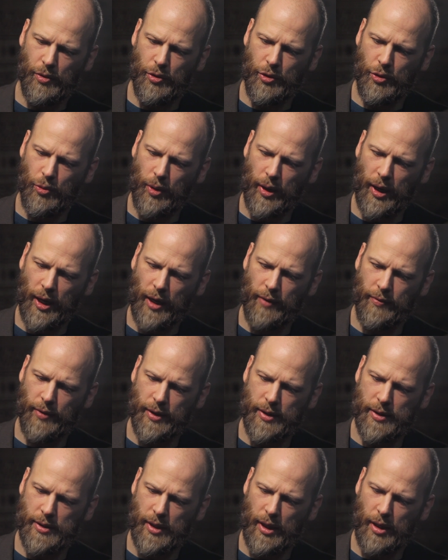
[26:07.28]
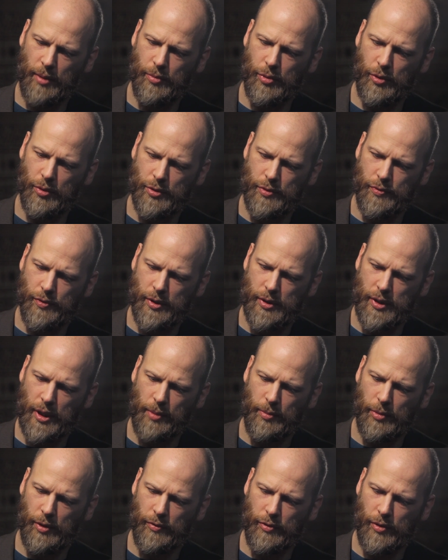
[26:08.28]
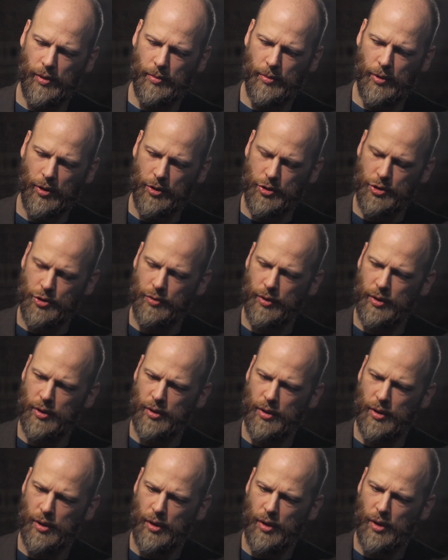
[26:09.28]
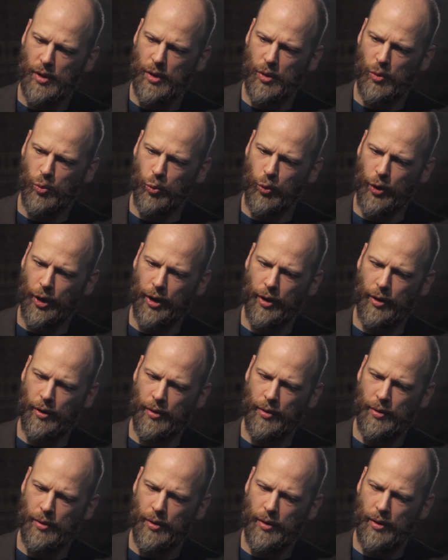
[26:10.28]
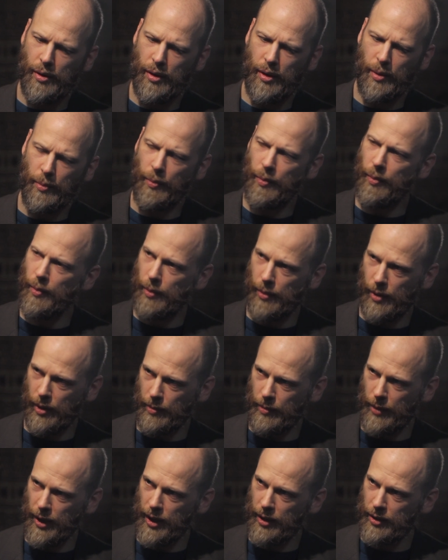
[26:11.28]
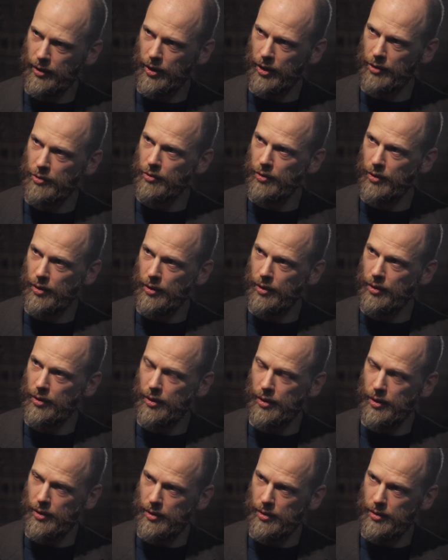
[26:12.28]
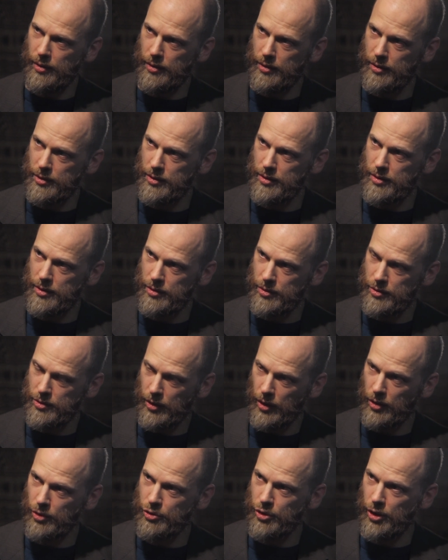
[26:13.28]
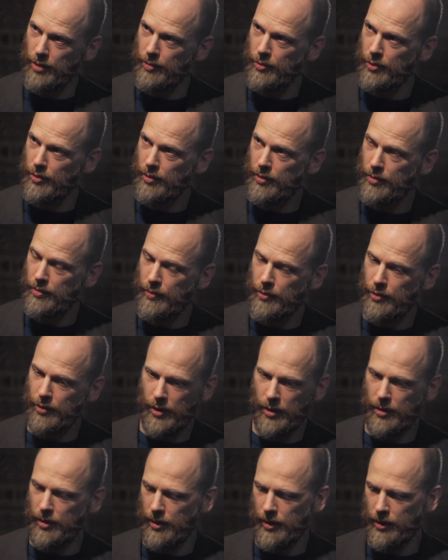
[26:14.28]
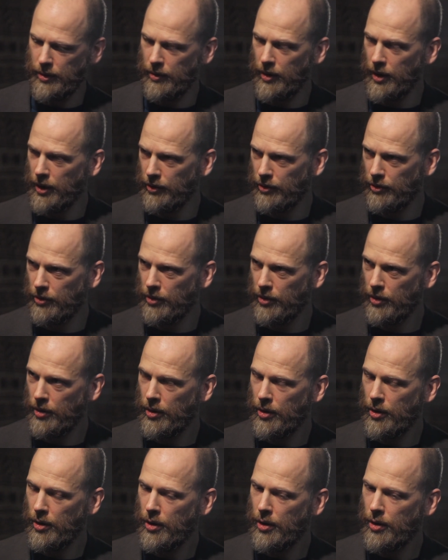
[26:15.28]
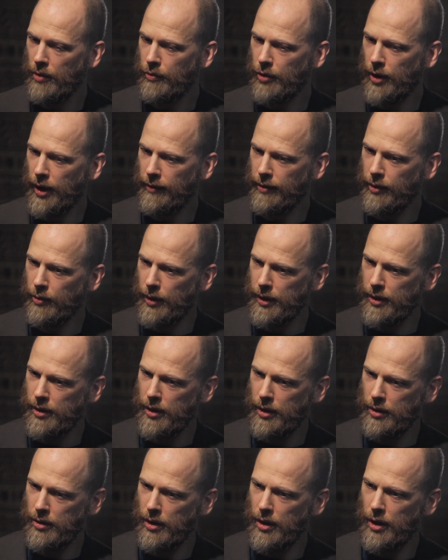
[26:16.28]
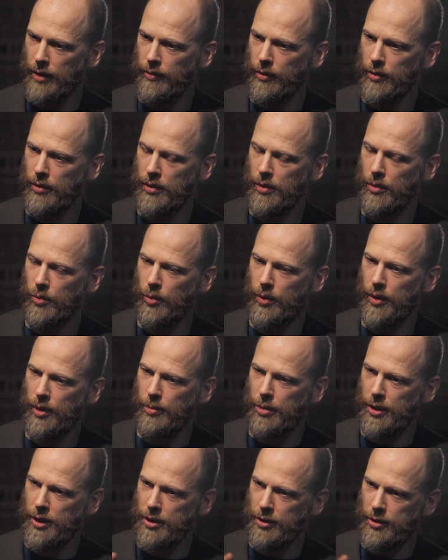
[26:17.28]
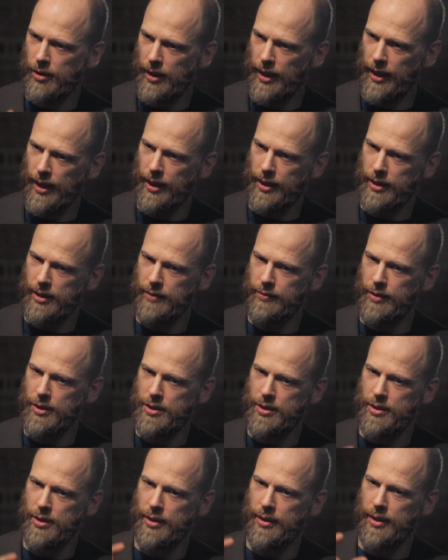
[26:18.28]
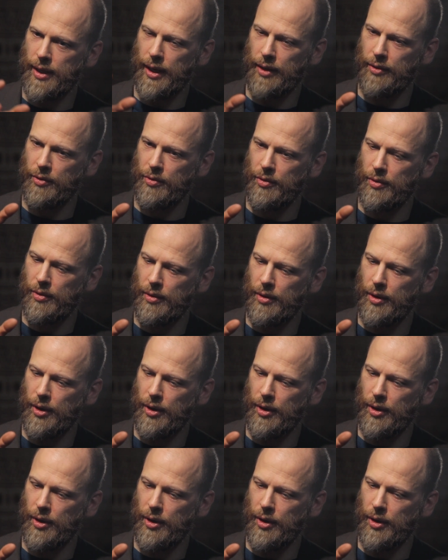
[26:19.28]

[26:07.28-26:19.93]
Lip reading: you have examples, for example, from Austria, where a man got a scholarship or a grant for having written a novel with a political activist that